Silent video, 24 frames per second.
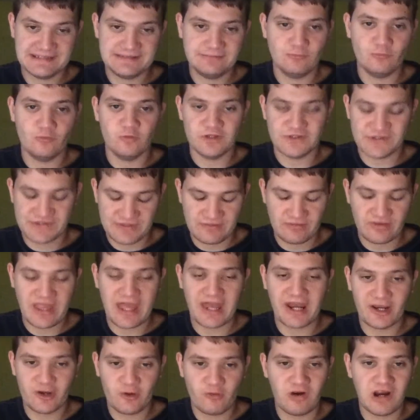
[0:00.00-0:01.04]
was
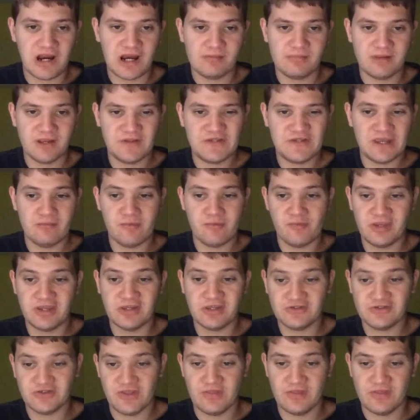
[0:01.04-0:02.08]
not acquired by Simon,
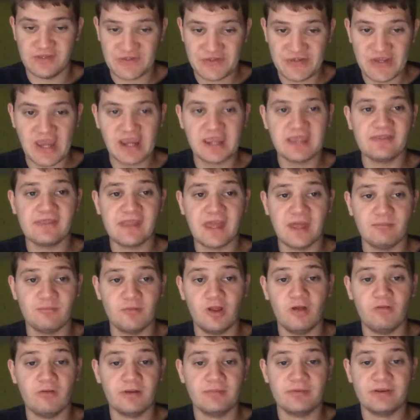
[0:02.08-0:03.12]
because the second that
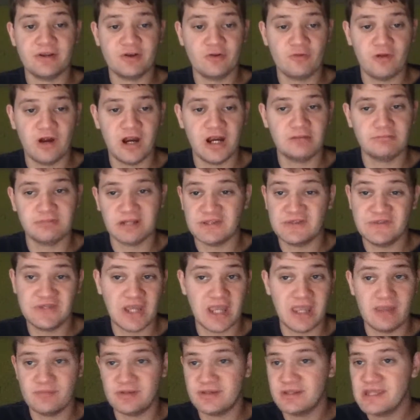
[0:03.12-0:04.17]
mall would have been acquired by
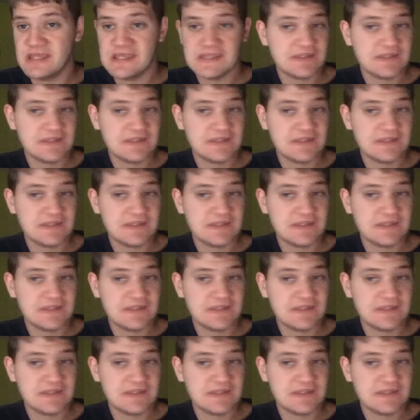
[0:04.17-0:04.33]
Simon,